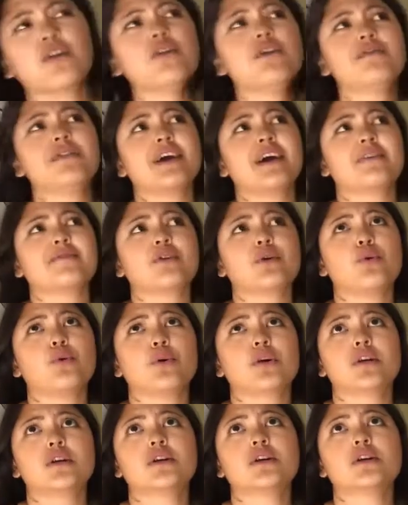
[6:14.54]
don't know if I ever
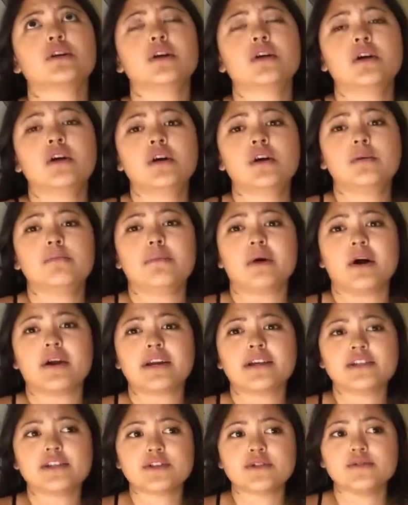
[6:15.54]
ordered
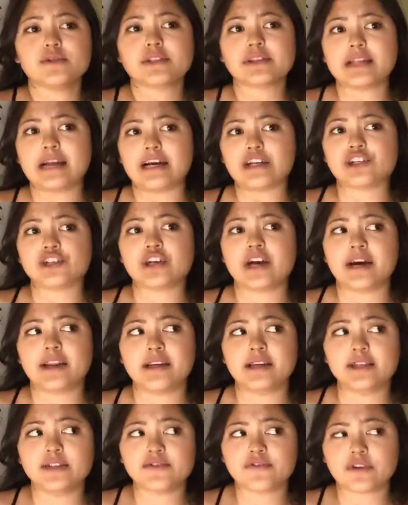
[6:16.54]
bodysuits /
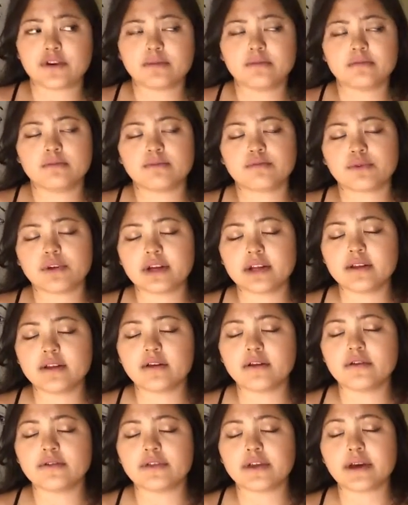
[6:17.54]
teddies from Pretty
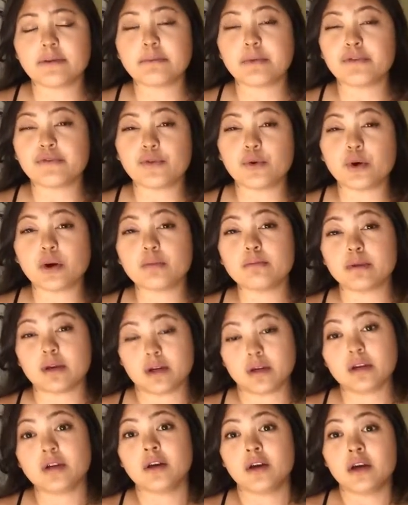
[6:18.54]
Little Thing before,
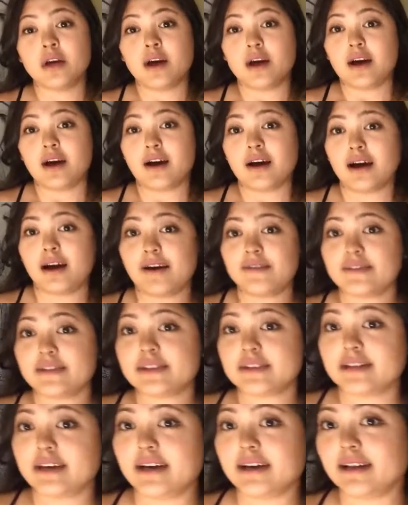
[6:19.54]
but I have to
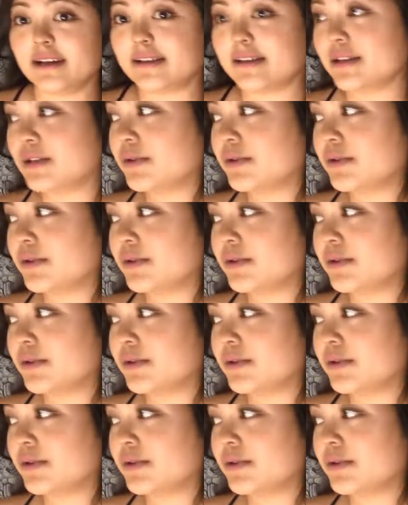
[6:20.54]
say, like,